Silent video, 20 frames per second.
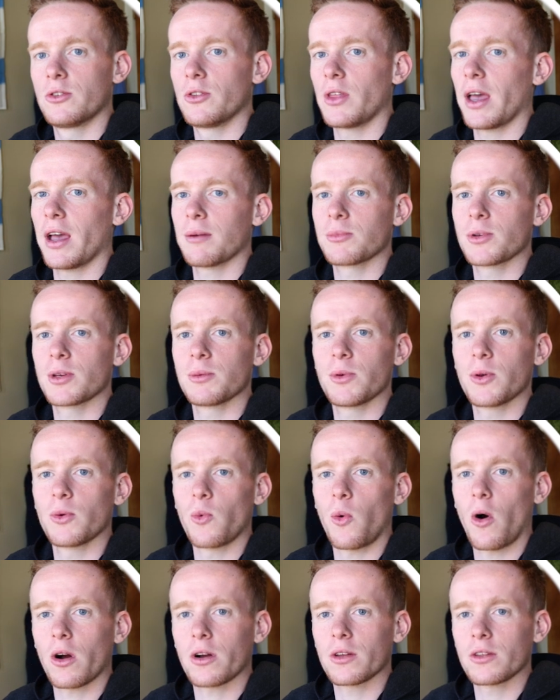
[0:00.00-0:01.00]
Today I'm going to be
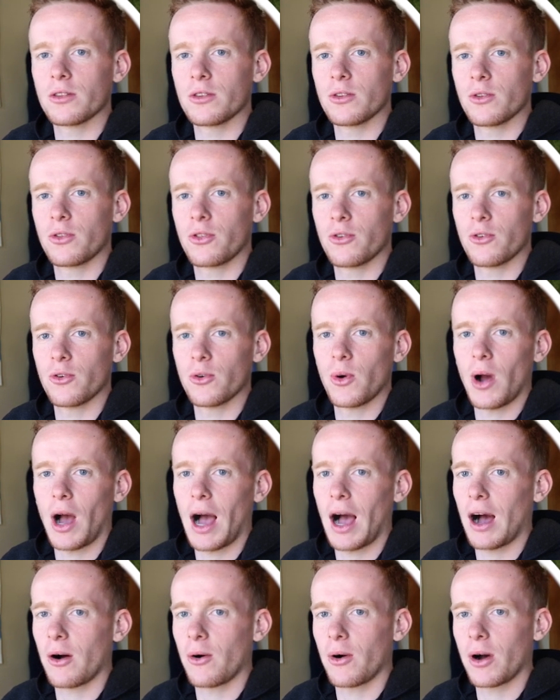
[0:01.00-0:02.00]
walking you through
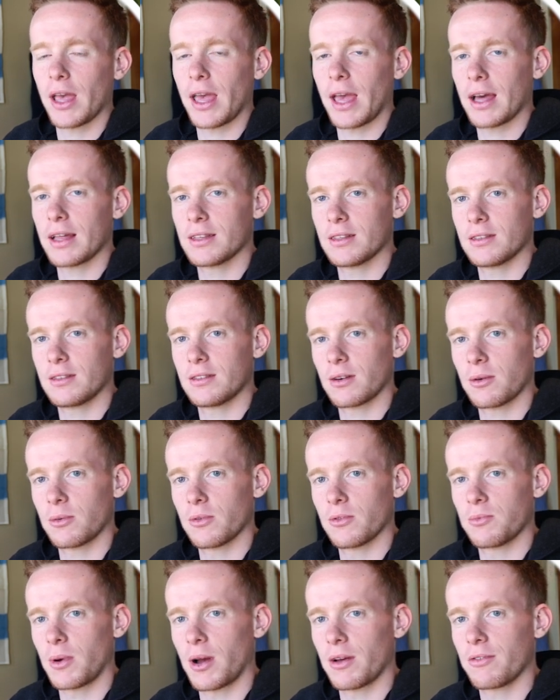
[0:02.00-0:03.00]
how I edit some
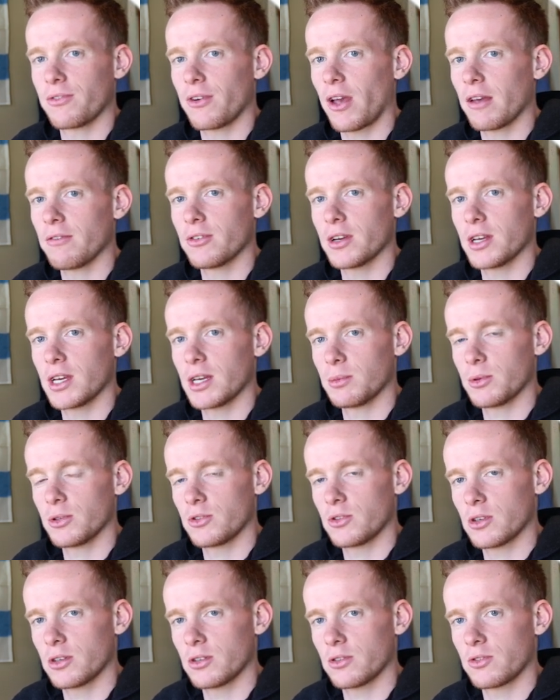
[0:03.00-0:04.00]
of my favorite
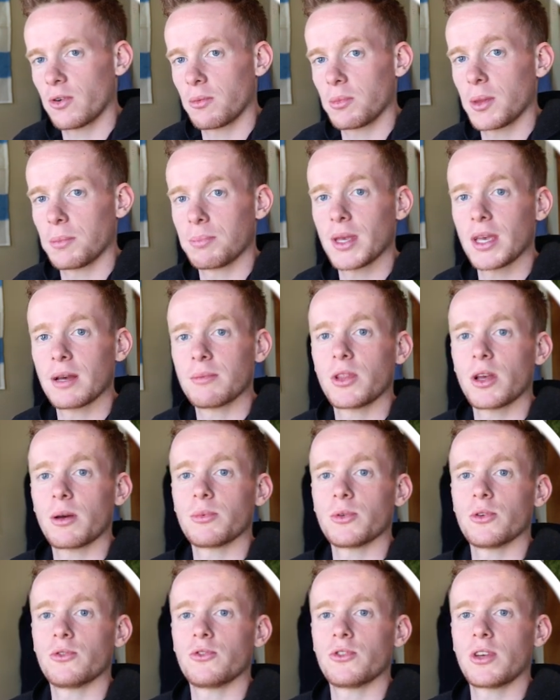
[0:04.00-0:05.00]
images from the
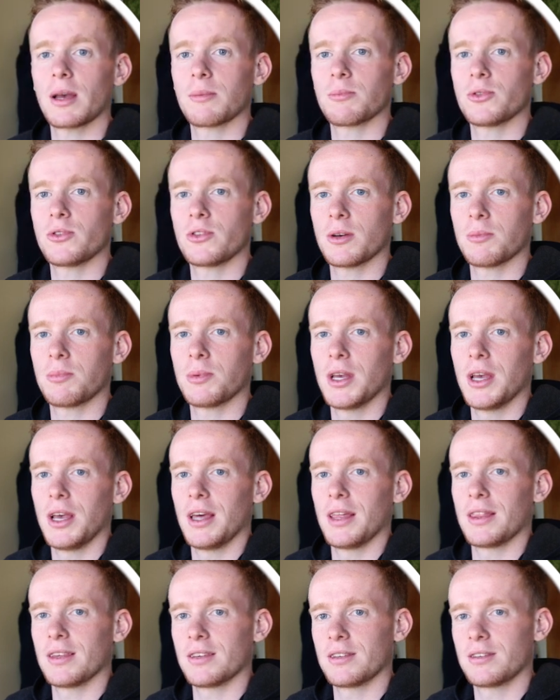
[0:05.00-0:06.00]
BMW Championship
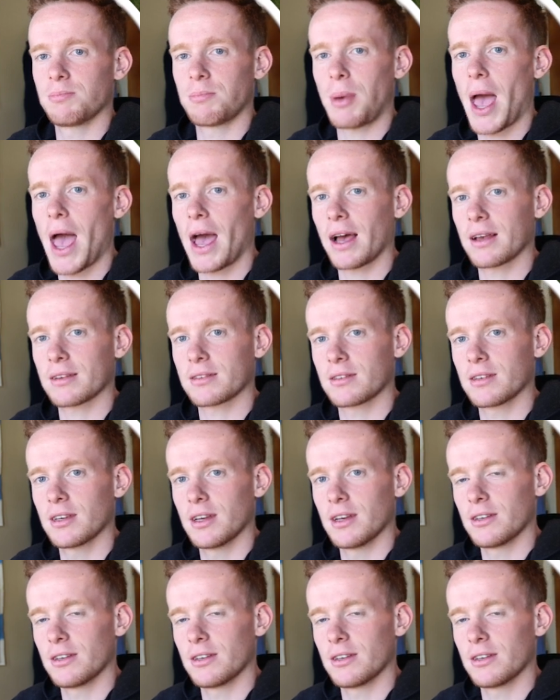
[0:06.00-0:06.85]
this past